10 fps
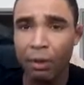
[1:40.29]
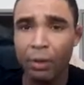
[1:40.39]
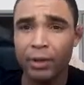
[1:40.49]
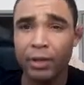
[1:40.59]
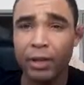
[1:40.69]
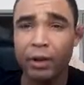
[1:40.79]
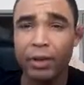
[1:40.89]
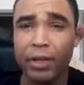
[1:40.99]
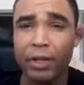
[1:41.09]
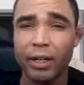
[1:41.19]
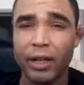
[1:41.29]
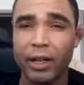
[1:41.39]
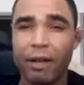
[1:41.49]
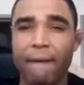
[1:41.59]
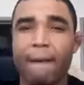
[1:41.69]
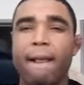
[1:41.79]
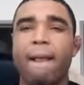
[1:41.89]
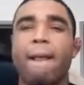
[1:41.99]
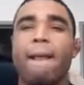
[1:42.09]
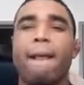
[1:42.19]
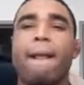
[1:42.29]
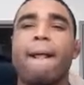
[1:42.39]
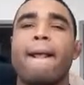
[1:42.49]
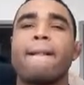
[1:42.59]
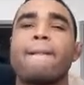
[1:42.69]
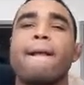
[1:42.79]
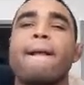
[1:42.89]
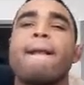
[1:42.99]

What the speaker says: went to Nogi today, and